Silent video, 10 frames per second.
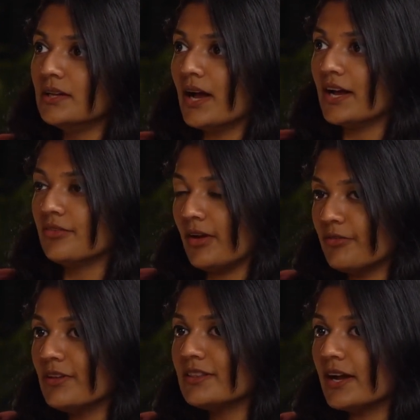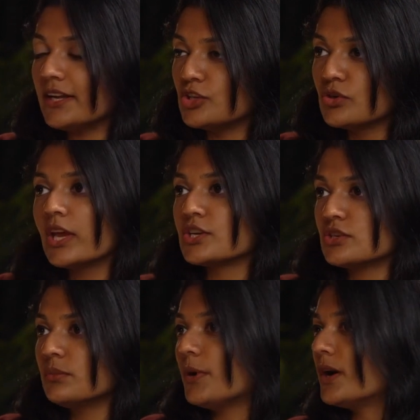I feel that
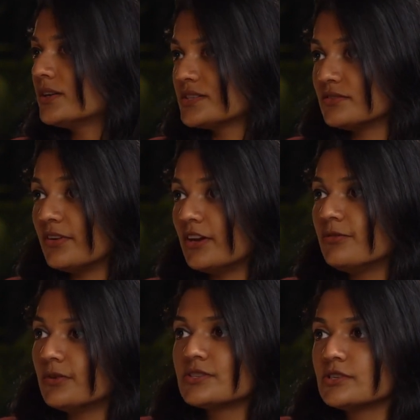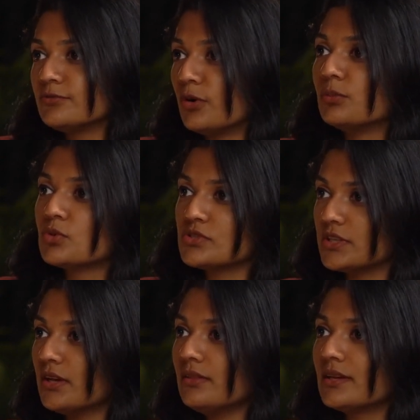education part is the very first and foremost thing,